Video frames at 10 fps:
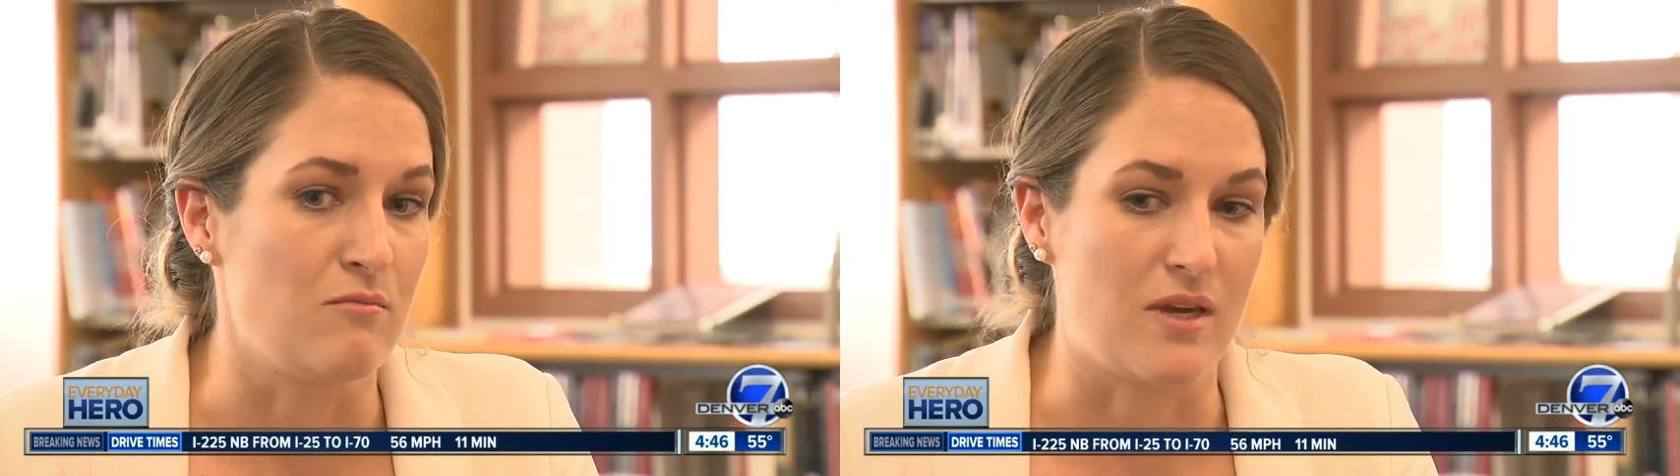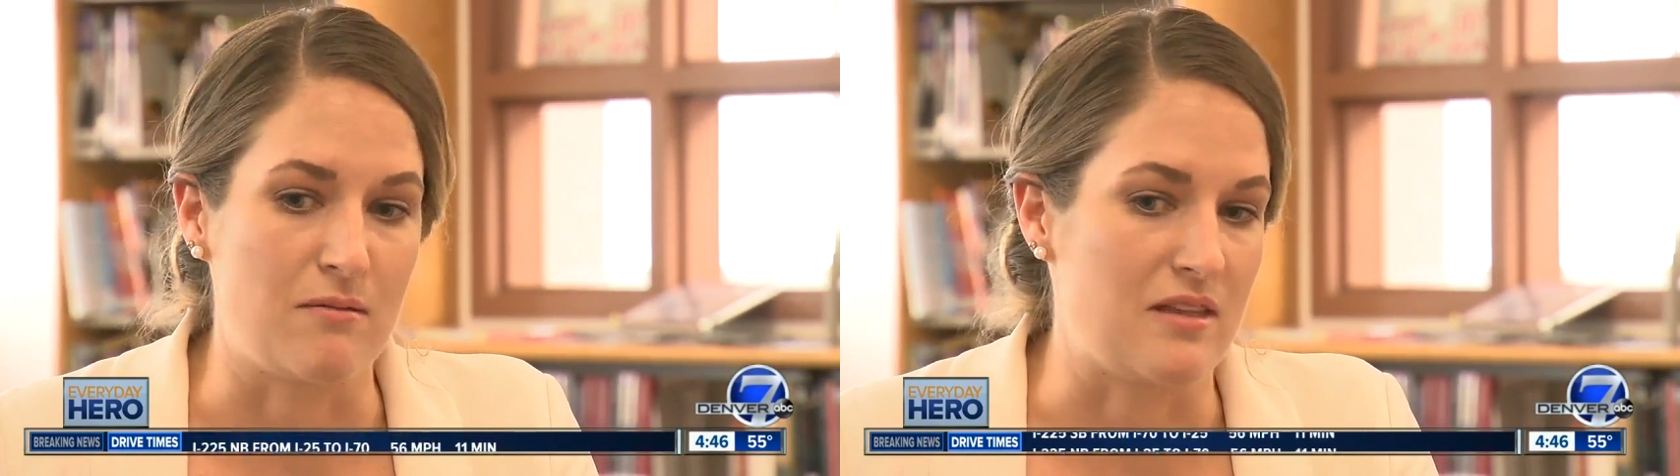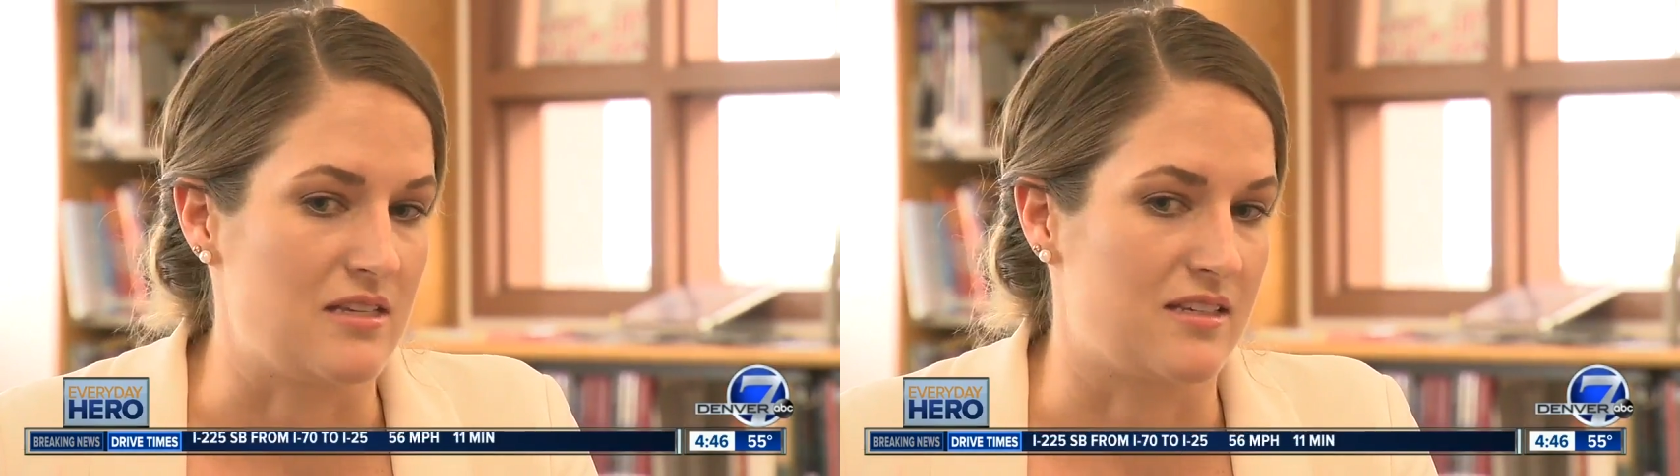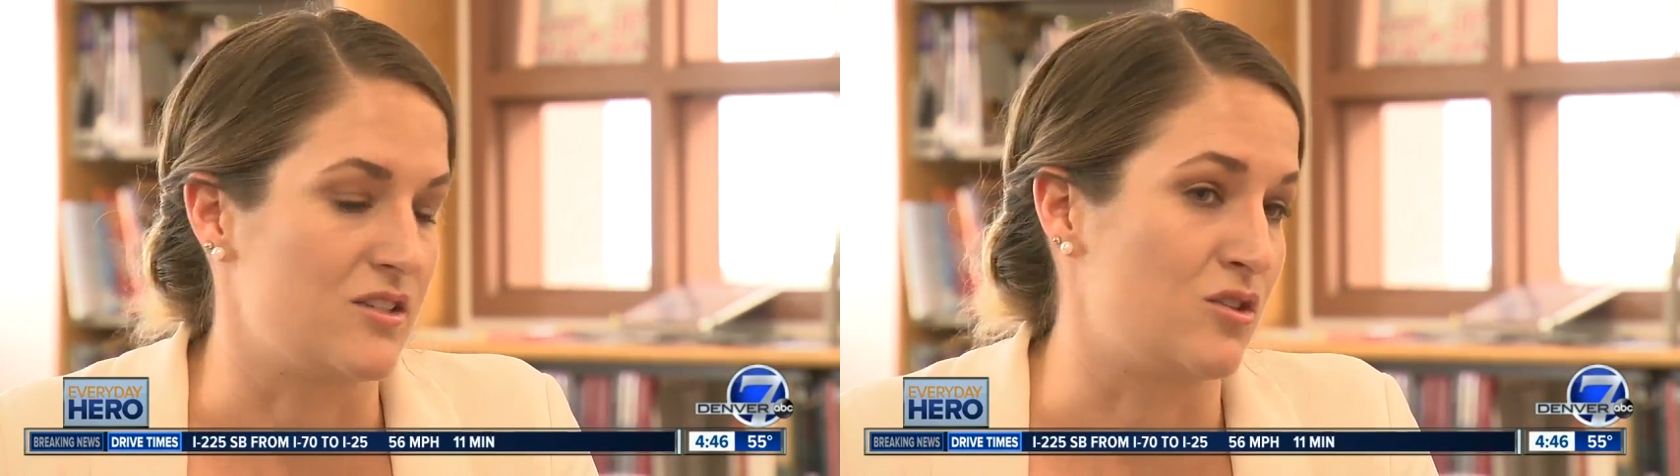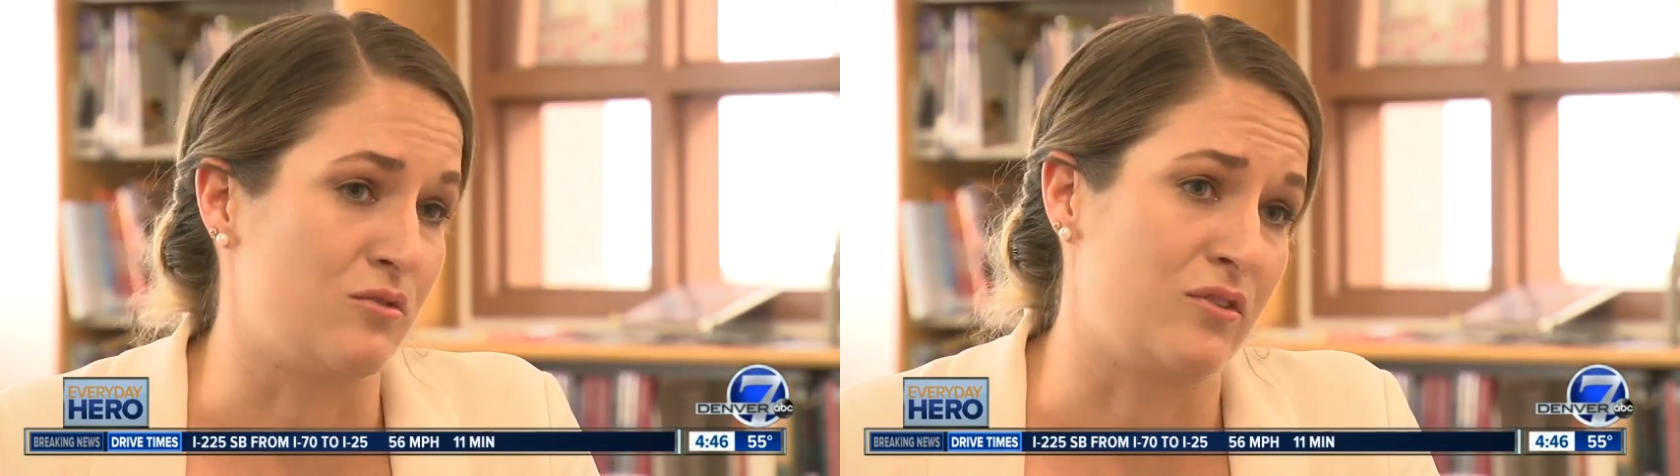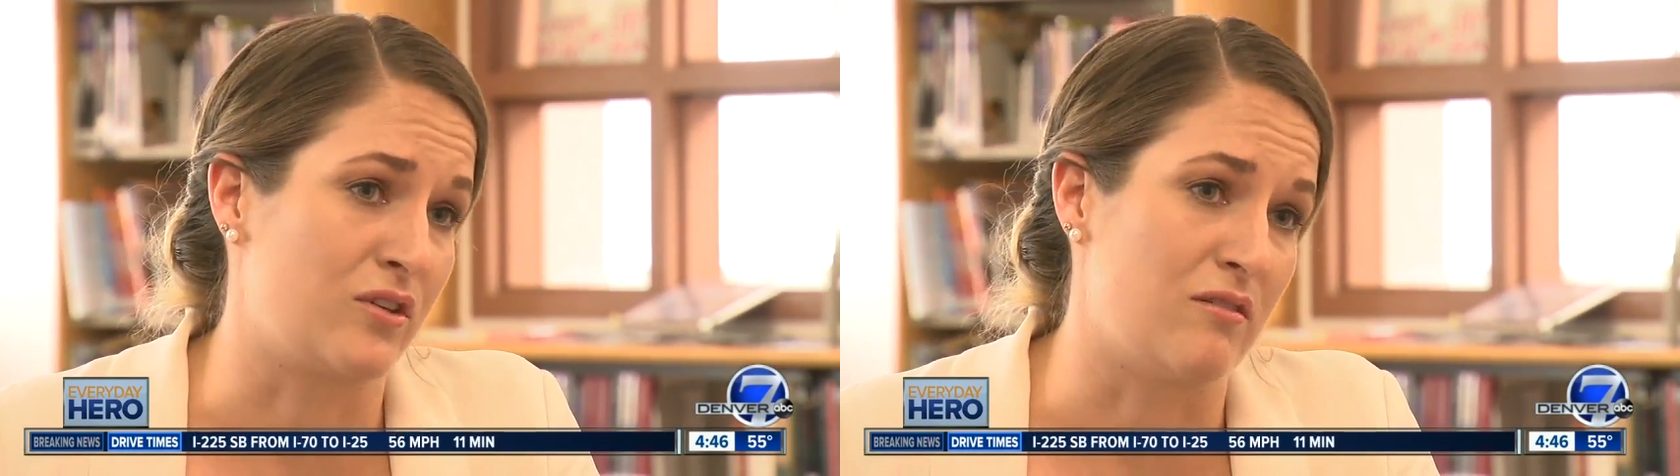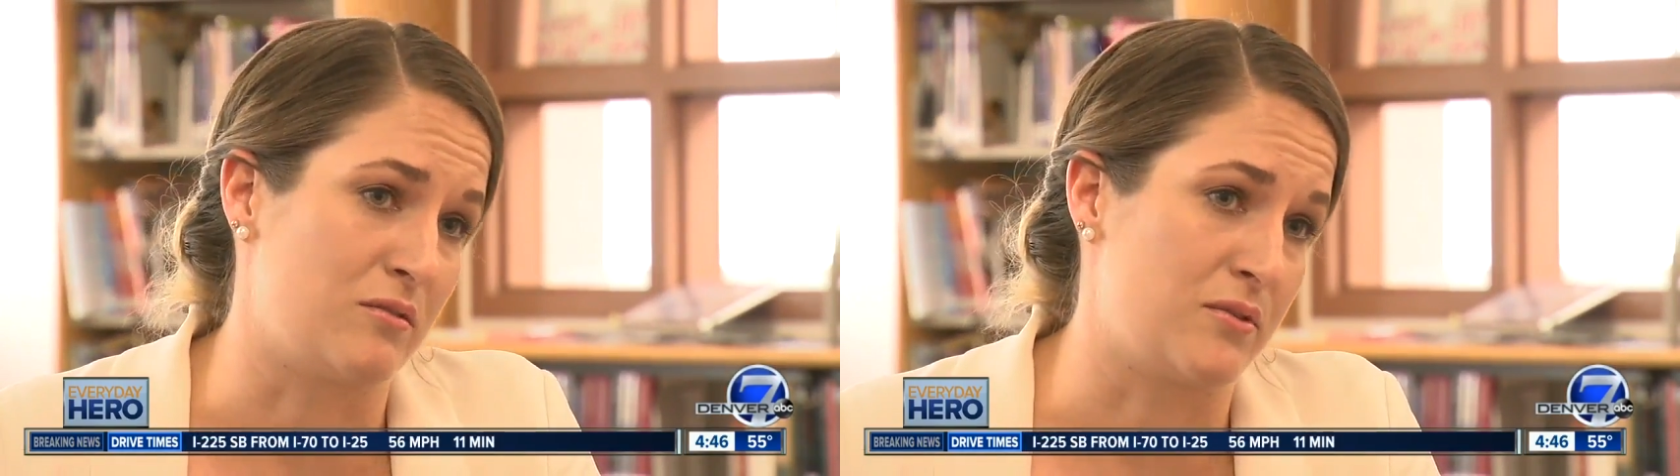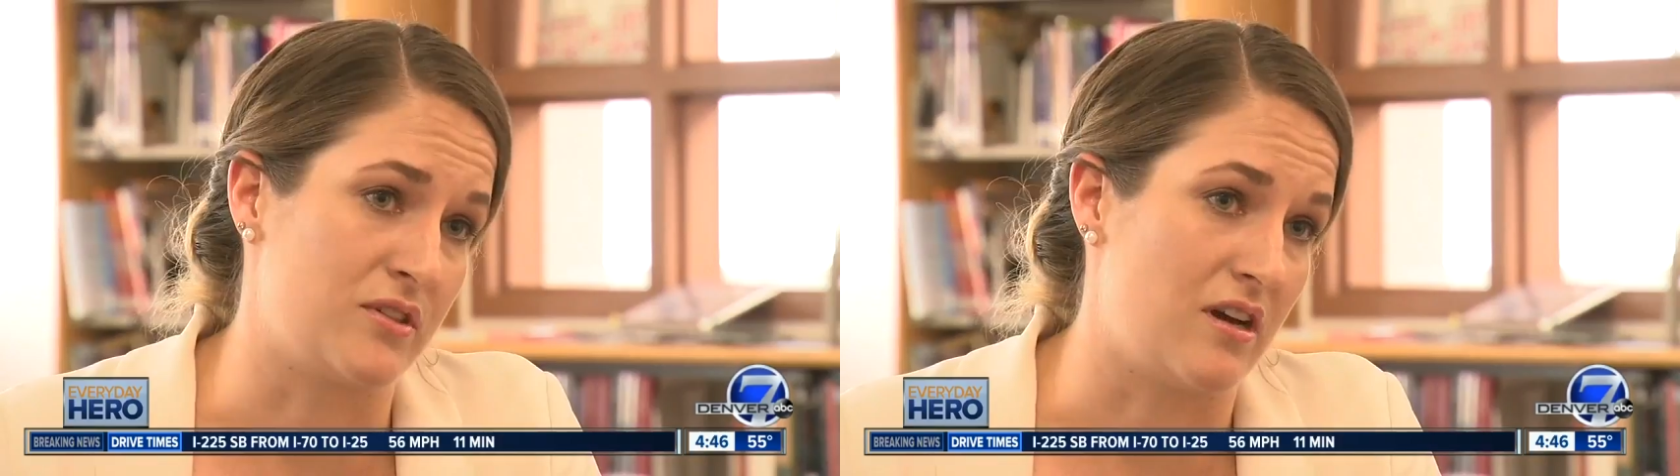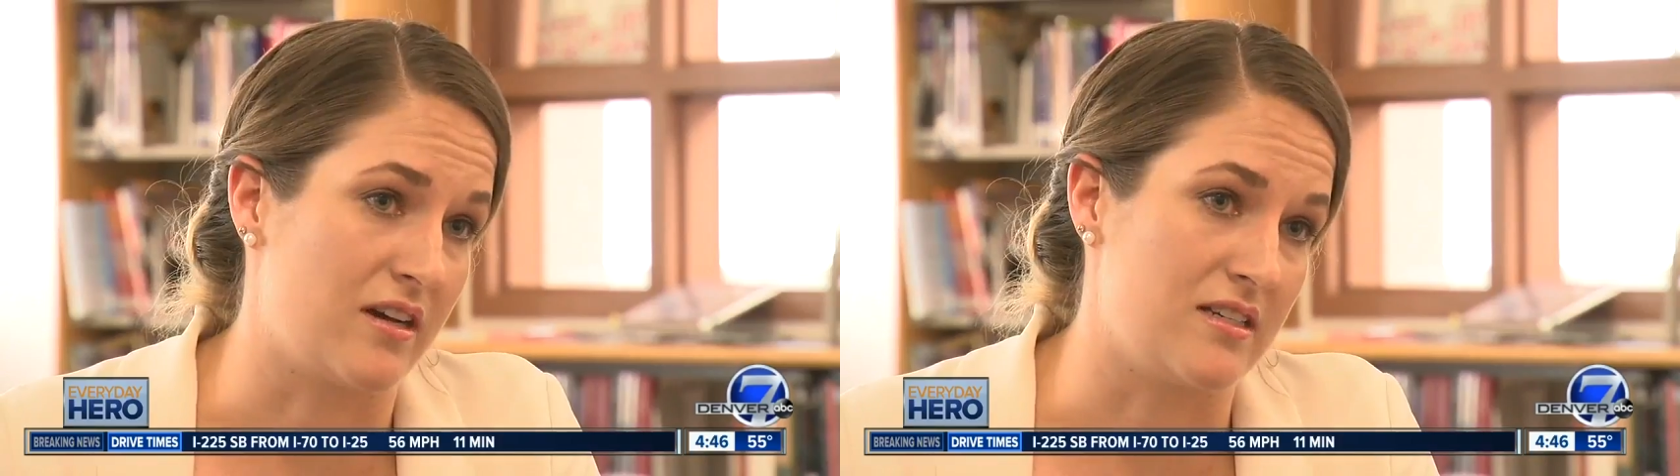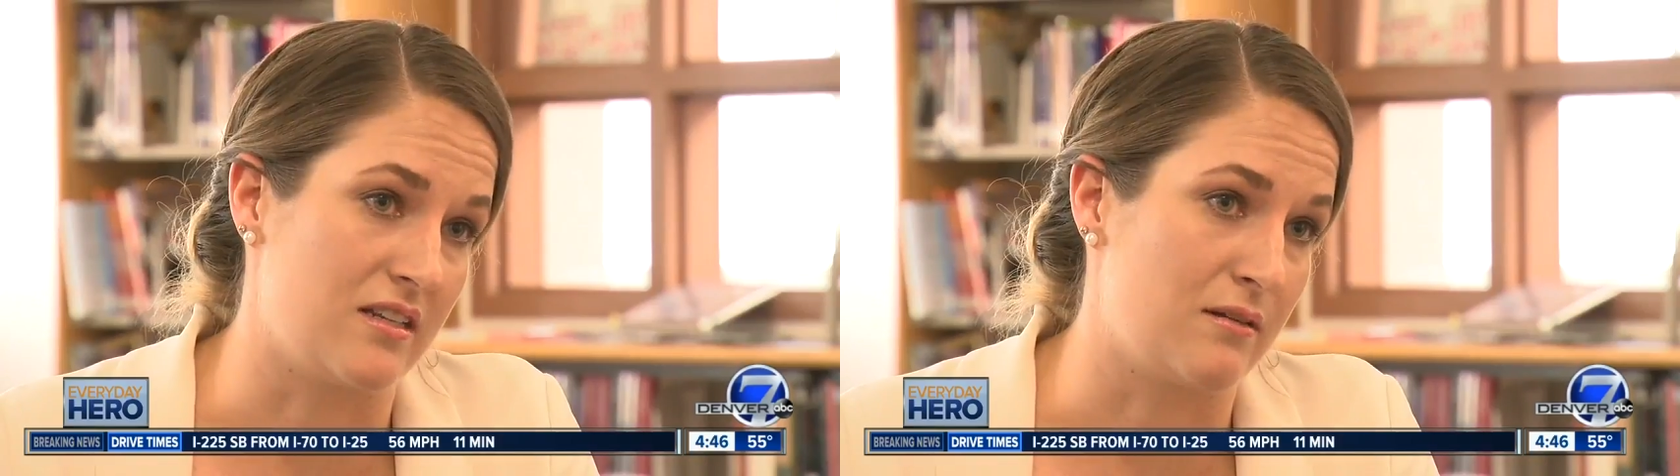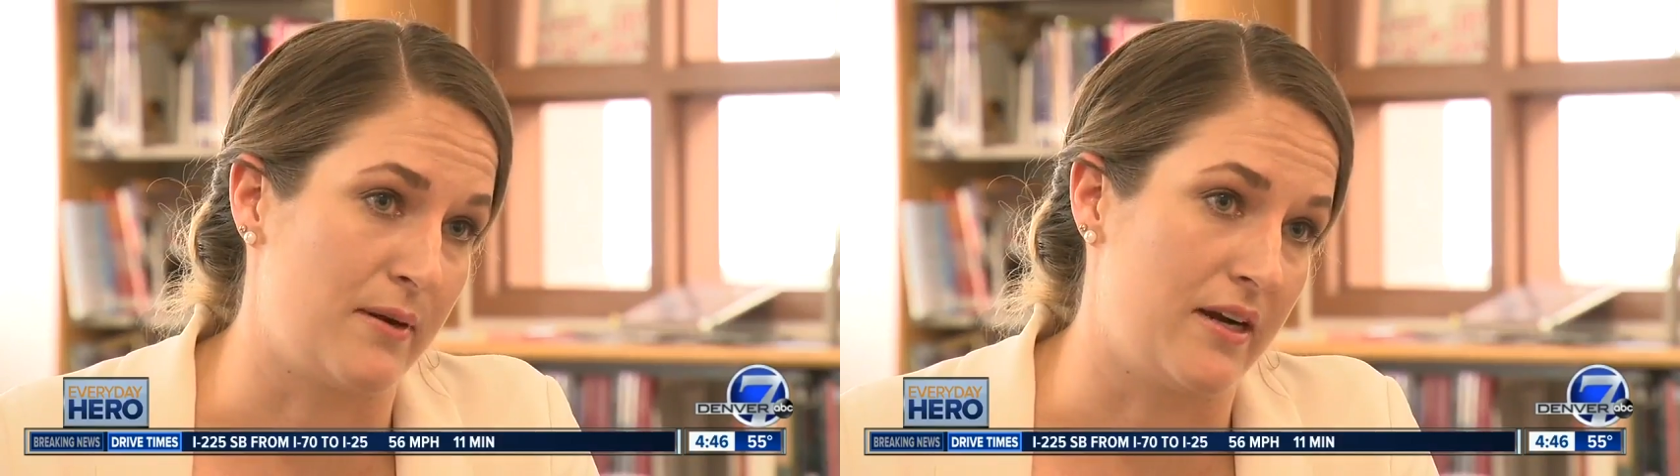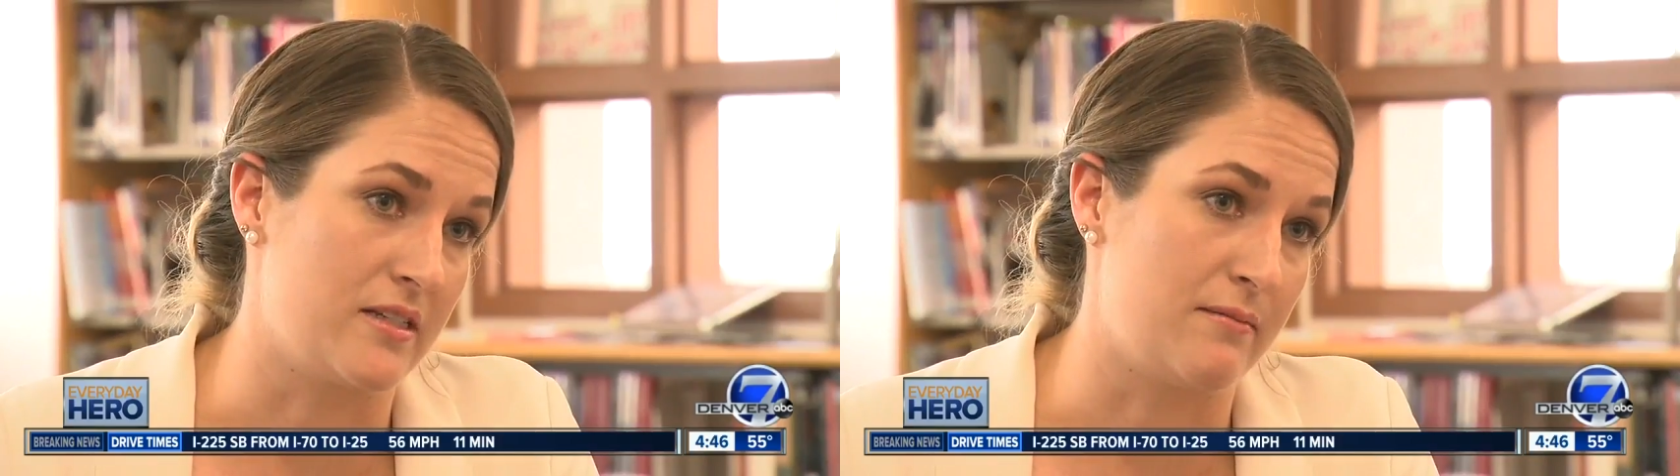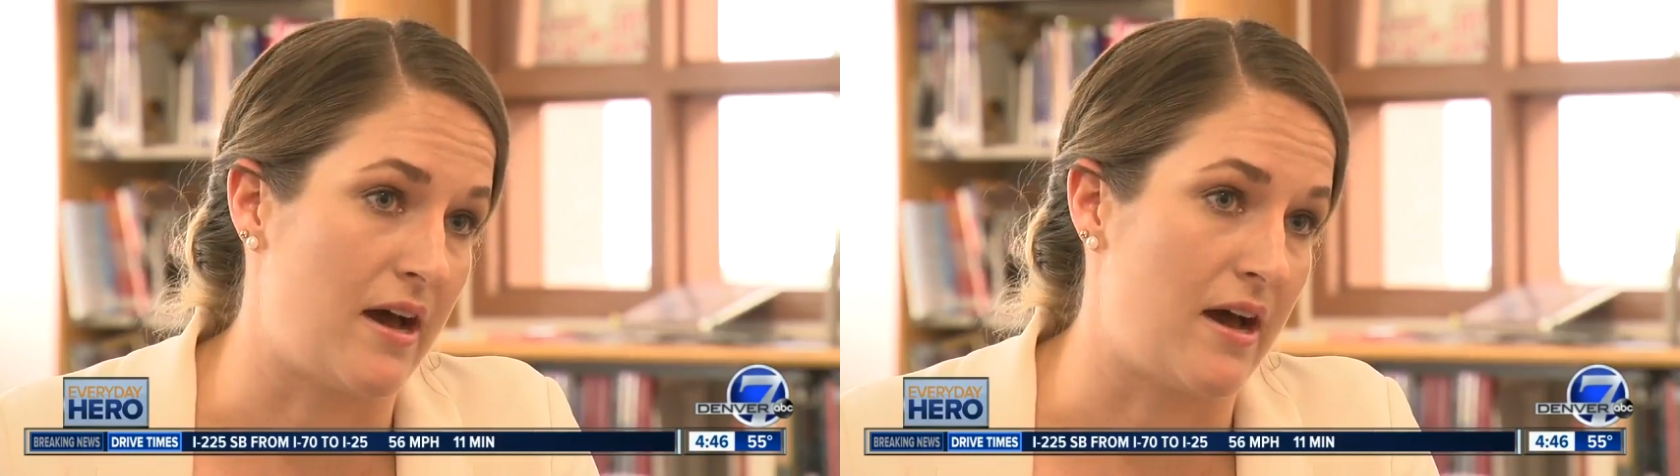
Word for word: maybe these kids don't feel comfortable talking to their parents